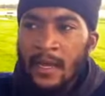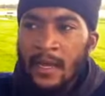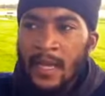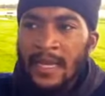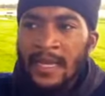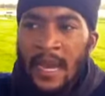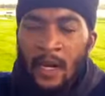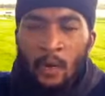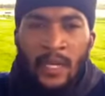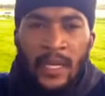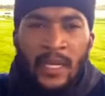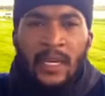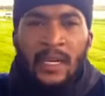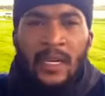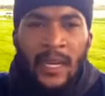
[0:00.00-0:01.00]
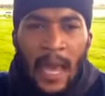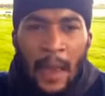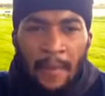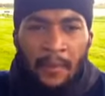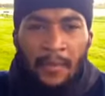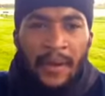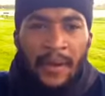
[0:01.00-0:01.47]
it not only could
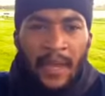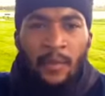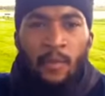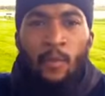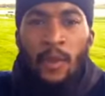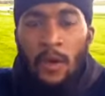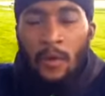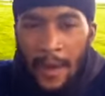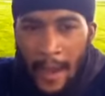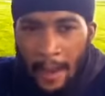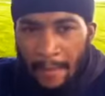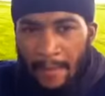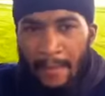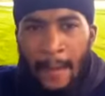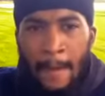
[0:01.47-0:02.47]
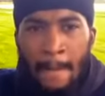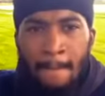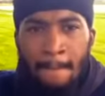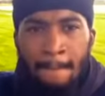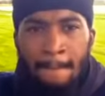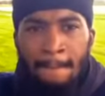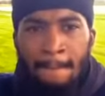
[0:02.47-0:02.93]
happen, but it will happen, man.
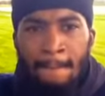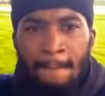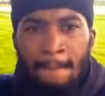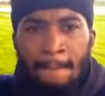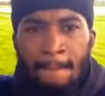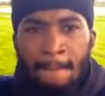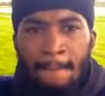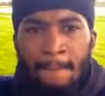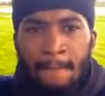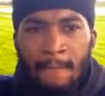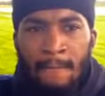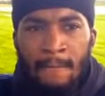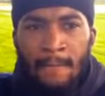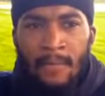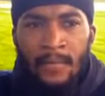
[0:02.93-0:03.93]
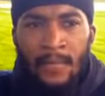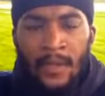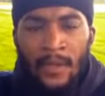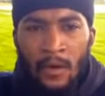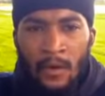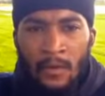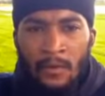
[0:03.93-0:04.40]

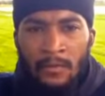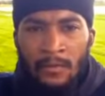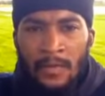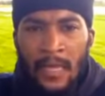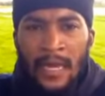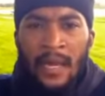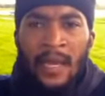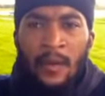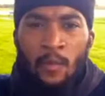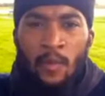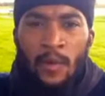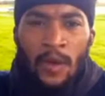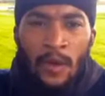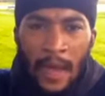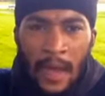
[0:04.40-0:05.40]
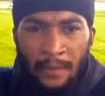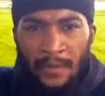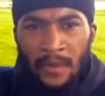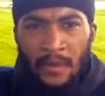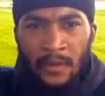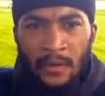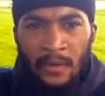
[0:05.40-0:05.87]
You know, that it, it will
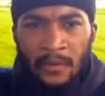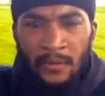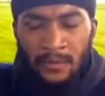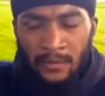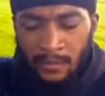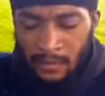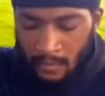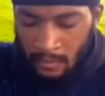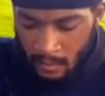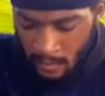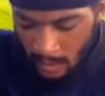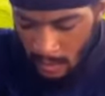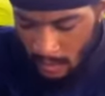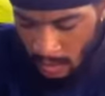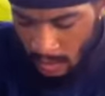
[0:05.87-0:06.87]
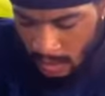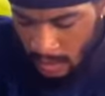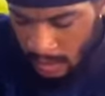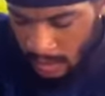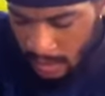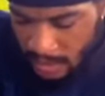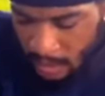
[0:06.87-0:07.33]
happen, you know.
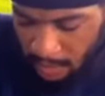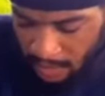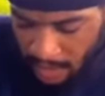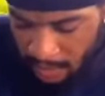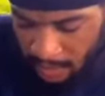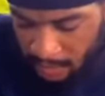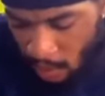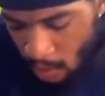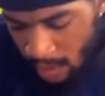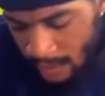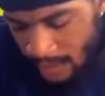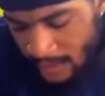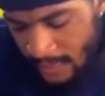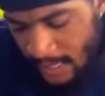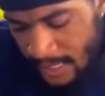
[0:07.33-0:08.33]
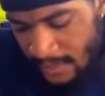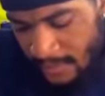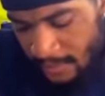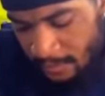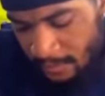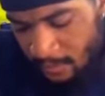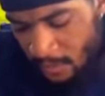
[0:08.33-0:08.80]
I'm going to keep going. It
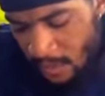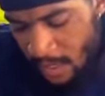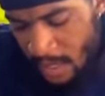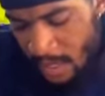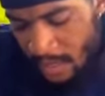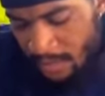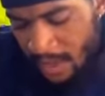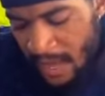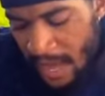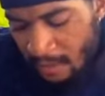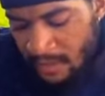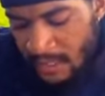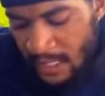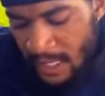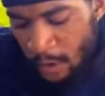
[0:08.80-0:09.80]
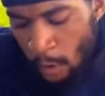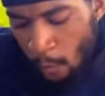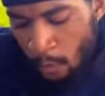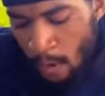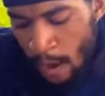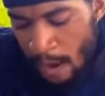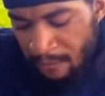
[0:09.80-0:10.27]
says, They have seen no
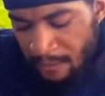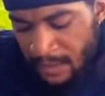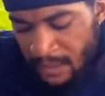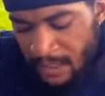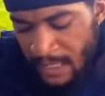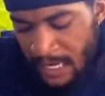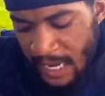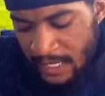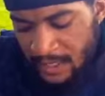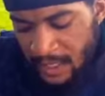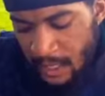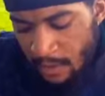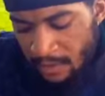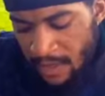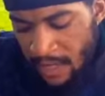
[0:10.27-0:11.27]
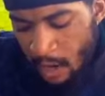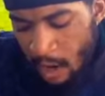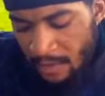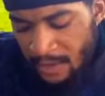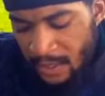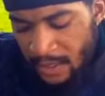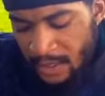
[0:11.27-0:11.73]
prophets, yet shall they
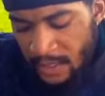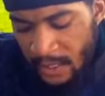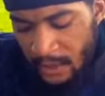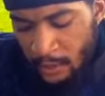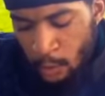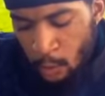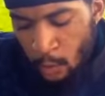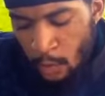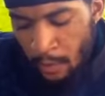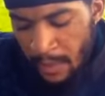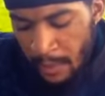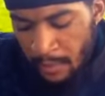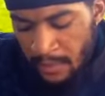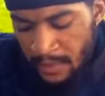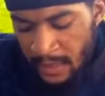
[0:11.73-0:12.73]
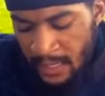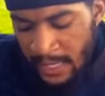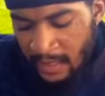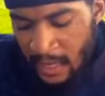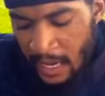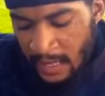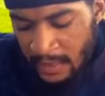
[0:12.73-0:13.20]
call their sins to remembrance and
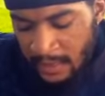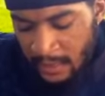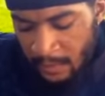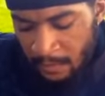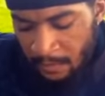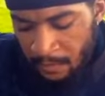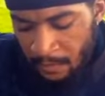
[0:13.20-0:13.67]
acknowledge them.